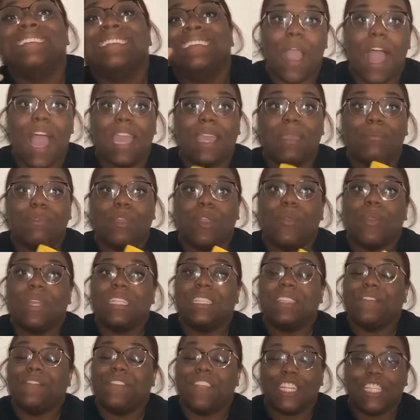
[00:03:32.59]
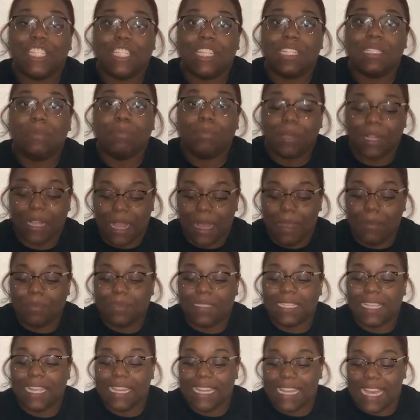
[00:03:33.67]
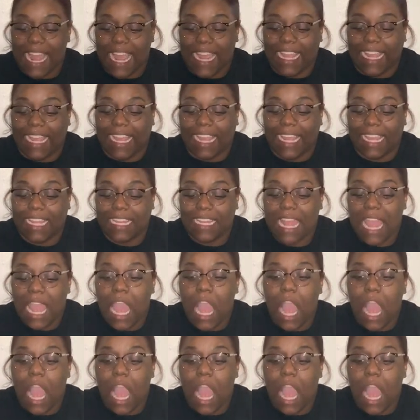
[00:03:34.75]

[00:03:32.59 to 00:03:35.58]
I am going to finish this book up tonight and